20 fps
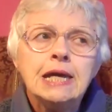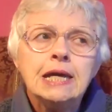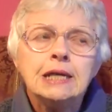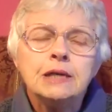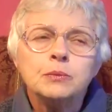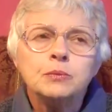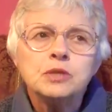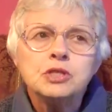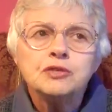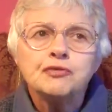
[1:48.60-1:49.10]

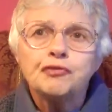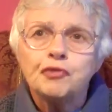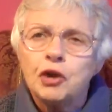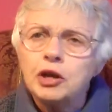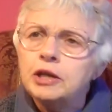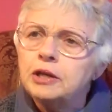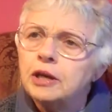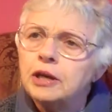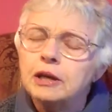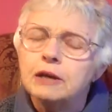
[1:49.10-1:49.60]
and it was
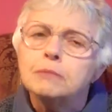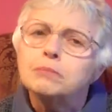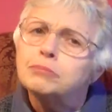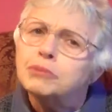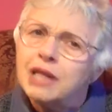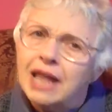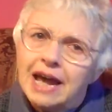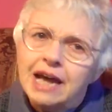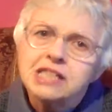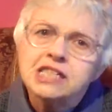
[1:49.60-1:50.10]
frightening and
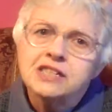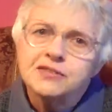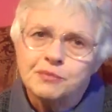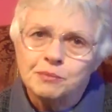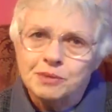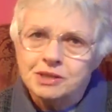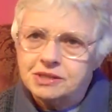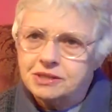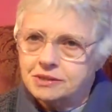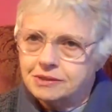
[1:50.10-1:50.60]

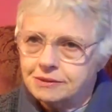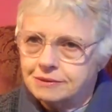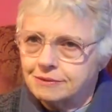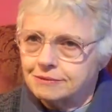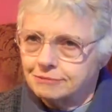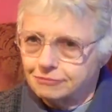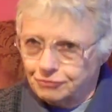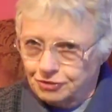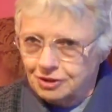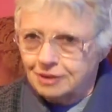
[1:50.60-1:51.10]

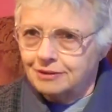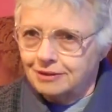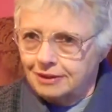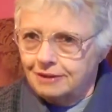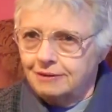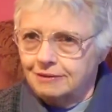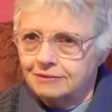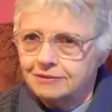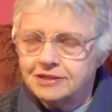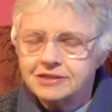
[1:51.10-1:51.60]
blasphemous, really,
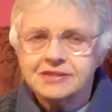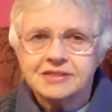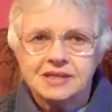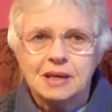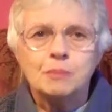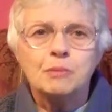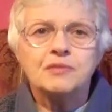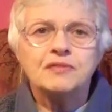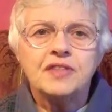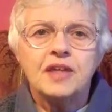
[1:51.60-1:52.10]
to
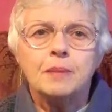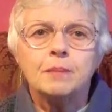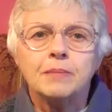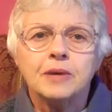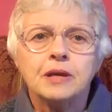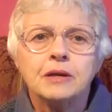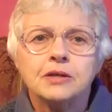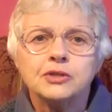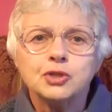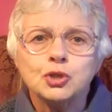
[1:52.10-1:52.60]
some of them,
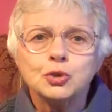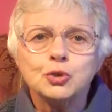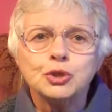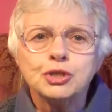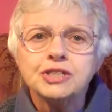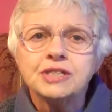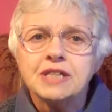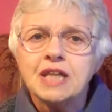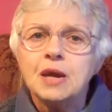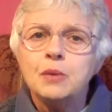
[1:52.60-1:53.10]
because, of
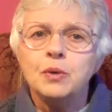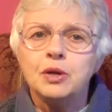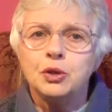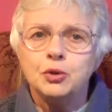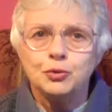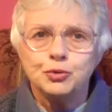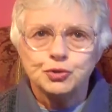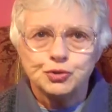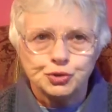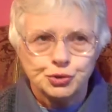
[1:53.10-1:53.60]
course, they were
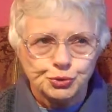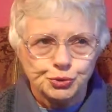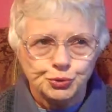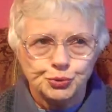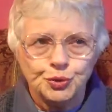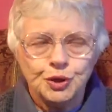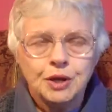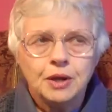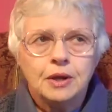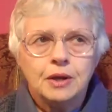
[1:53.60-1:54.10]
used to,
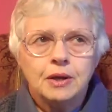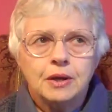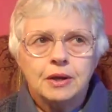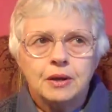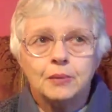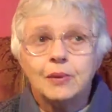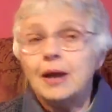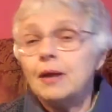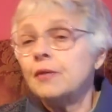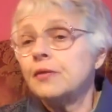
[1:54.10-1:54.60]

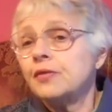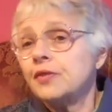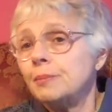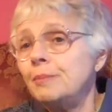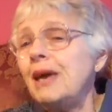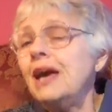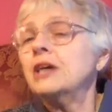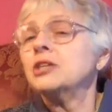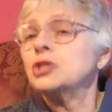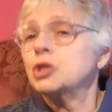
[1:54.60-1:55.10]
well, the
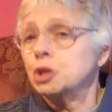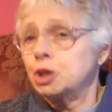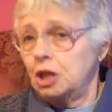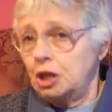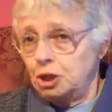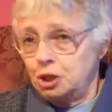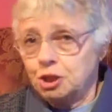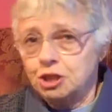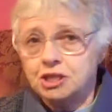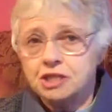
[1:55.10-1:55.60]
mass
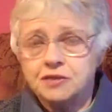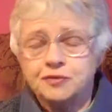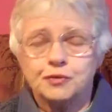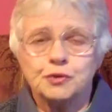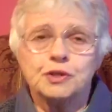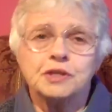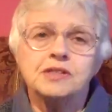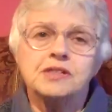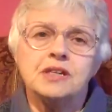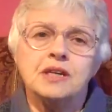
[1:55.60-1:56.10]
changes,
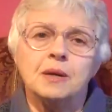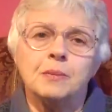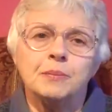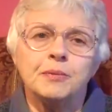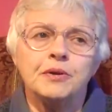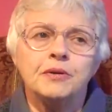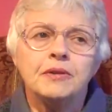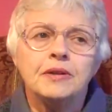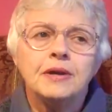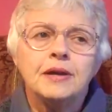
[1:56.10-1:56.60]
for
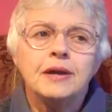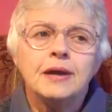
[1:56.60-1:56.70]
example.